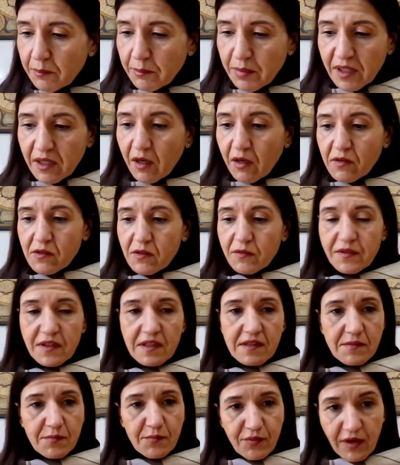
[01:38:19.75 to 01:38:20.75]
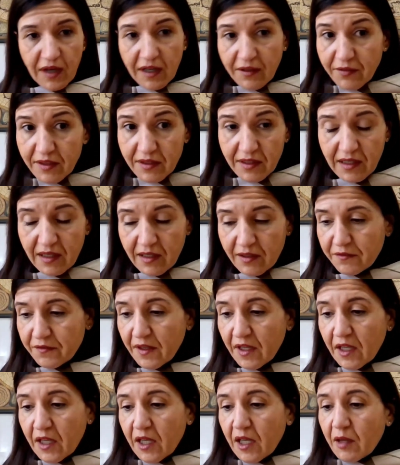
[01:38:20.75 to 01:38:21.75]
Because of his private life,
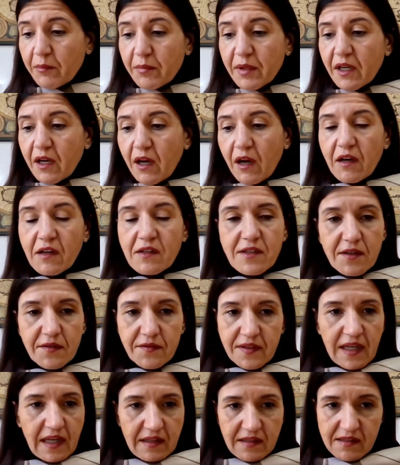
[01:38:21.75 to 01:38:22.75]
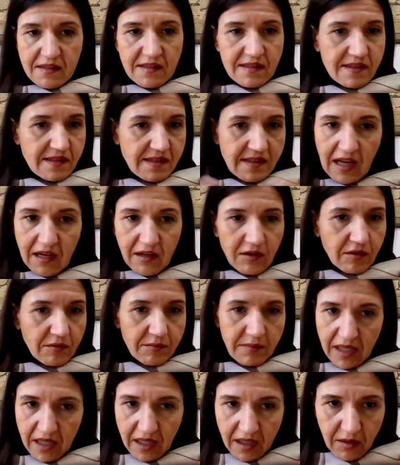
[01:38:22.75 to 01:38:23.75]
because of that,
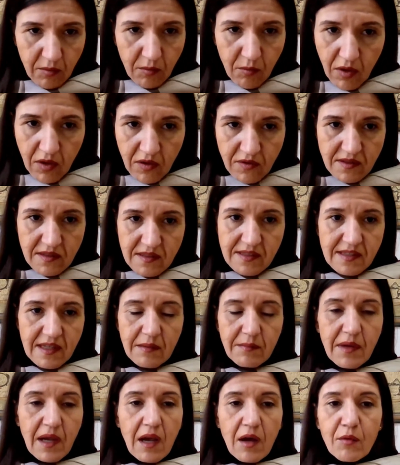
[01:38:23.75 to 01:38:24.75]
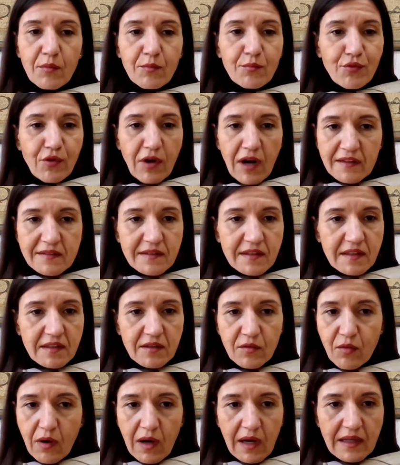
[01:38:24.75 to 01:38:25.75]
Salome was somehow
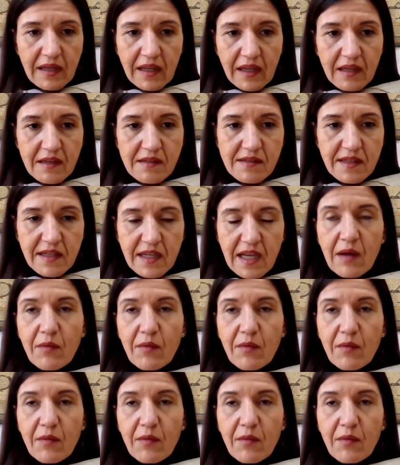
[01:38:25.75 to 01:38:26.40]
branded quite easily.